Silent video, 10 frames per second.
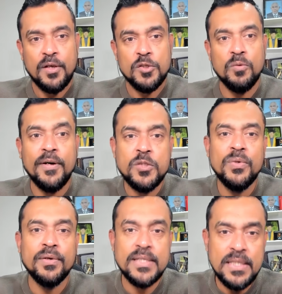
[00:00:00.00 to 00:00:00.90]
So once we
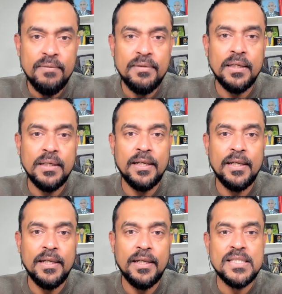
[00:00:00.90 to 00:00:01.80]
receive the letter
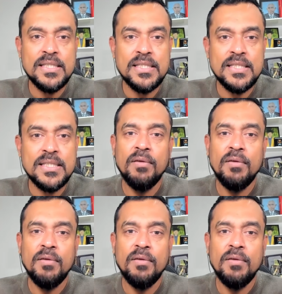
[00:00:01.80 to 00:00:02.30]
of consent,